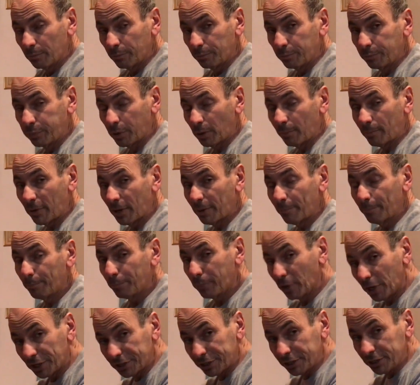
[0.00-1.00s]
But my
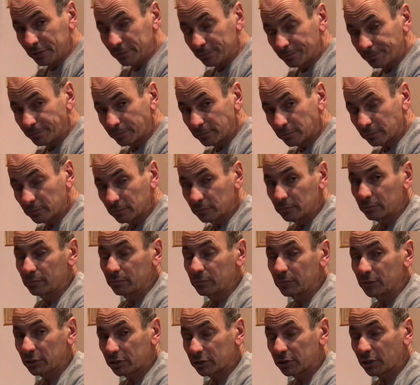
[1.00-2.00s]
buddy
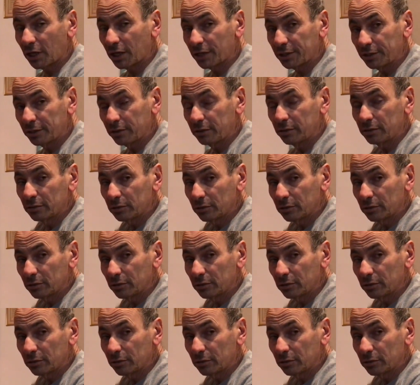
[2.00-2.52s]
decided,